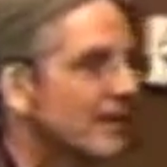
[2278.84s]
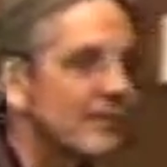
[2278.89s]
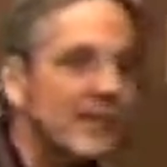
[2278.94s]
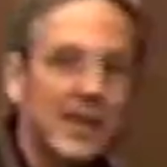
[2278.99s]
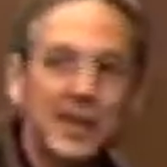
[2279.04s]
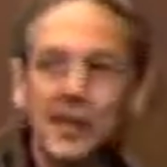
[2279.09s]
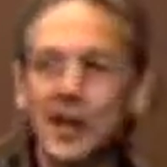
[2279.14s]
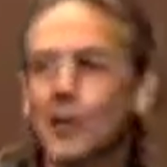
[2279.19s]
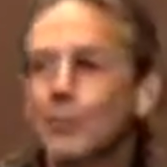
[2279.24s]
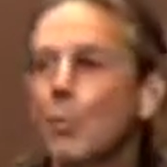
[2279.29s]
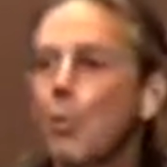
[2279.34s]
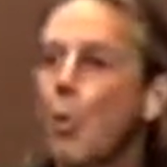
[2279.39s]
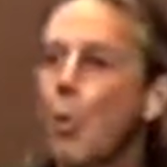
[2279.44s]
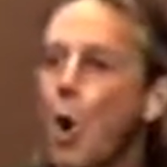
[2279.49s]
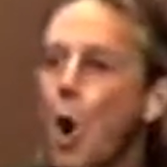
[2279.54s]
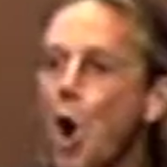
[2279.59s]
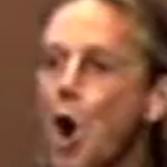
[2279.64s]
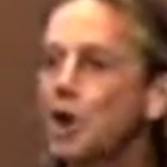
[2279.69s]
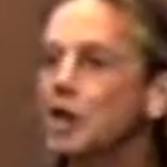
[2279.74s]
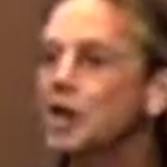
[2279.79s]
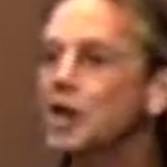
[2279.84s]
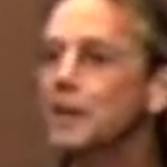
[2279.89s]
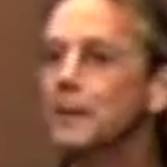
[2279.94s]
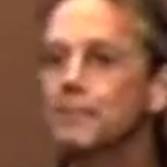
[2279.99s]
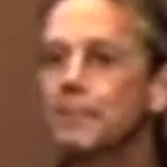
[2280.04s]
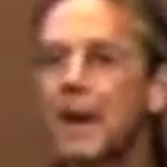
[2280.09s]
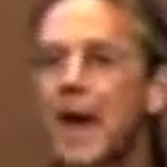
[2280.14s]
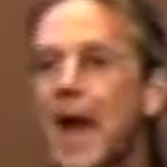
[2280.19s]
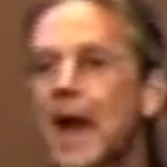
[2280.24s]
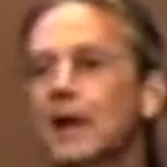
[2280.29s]
They come
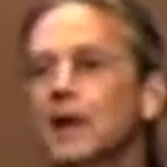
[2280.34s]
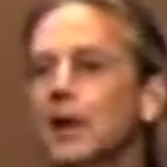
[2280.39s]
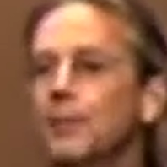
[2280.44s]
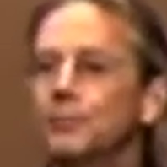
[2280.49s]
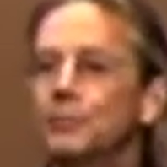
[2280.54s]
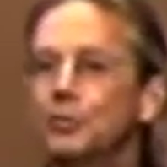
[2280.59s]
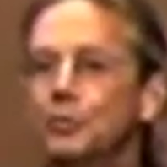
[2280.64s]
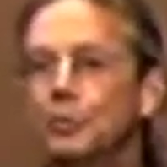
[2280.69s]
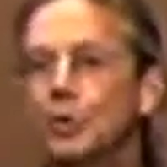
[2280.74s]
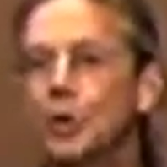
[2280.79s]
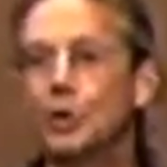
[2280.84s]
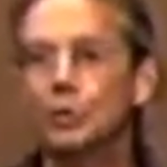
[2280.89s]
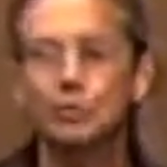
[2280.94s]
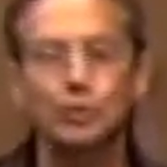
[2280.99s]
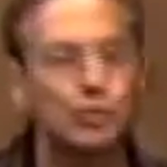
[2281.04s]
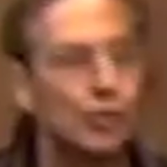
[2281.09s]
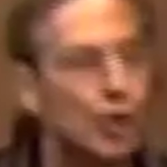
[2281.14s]
walking back up the road,